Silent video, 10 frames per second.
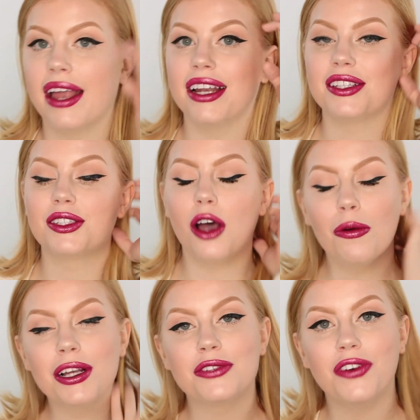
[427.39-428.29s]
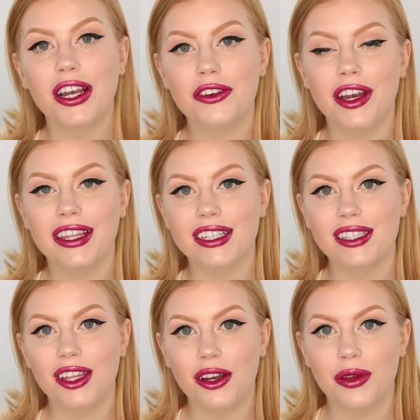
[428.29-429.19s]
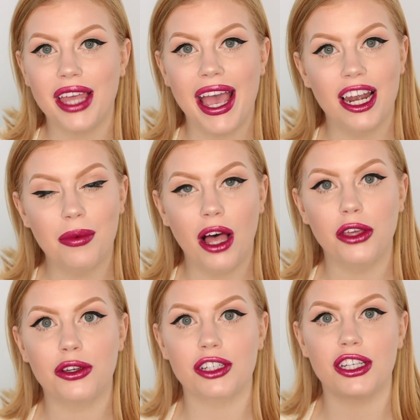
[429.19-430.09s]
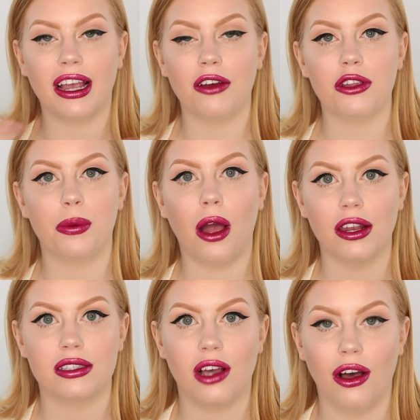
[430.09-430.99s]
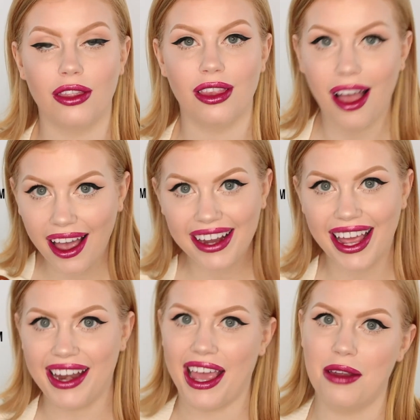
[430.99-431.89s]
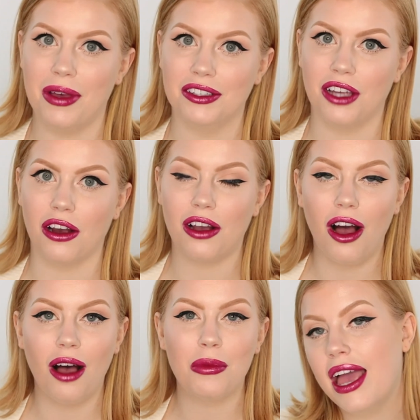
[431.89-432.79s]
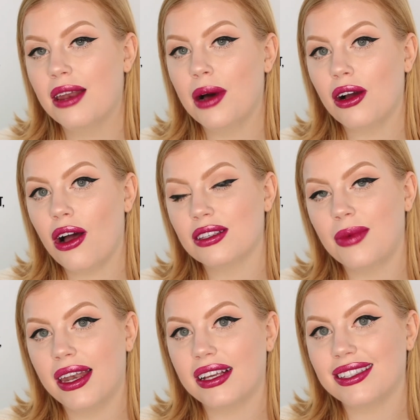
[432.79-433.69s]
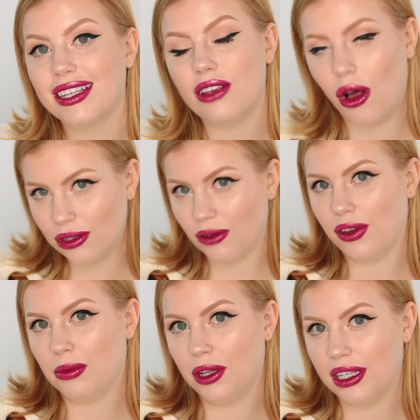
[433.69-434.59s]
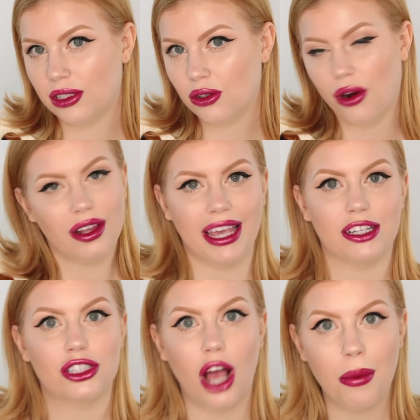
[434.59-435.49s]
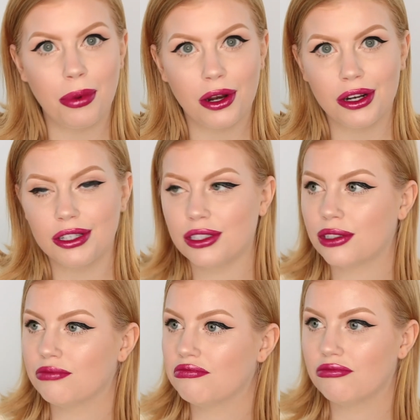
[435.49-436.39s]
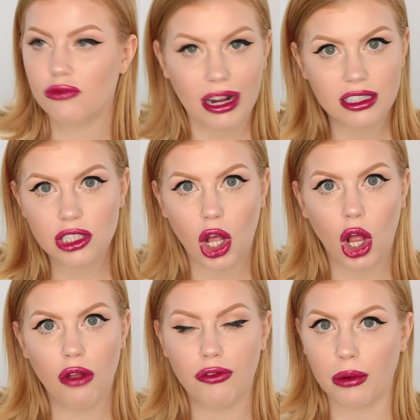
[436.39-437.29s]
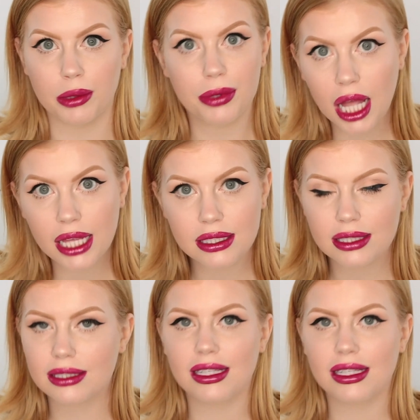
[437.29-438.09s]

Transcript: I had so much fun creating this look with Annabelle. You can check out their products online at annabelle.com. Annabelle Cosmetics is also available in store like Shoppers, Rexall, Pharma Plus,